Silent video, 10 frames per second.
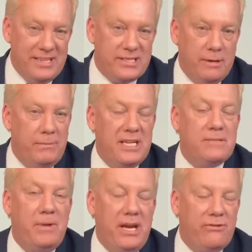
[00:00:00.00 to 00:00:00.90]
somebody's
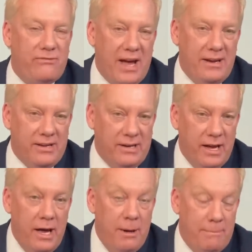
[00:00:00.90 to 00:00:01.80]
been offended
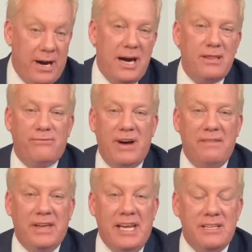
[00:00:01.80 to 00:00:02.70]
by the
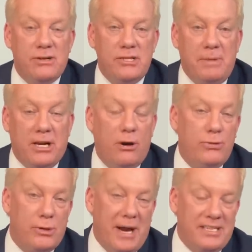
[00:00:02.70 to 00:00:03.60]
fact that he's going to be co
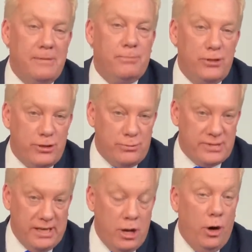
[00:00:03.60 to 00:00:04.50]
directing,
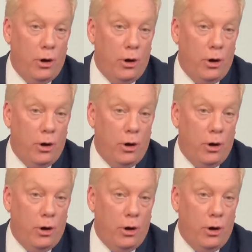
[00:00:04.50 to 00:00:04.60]
producing,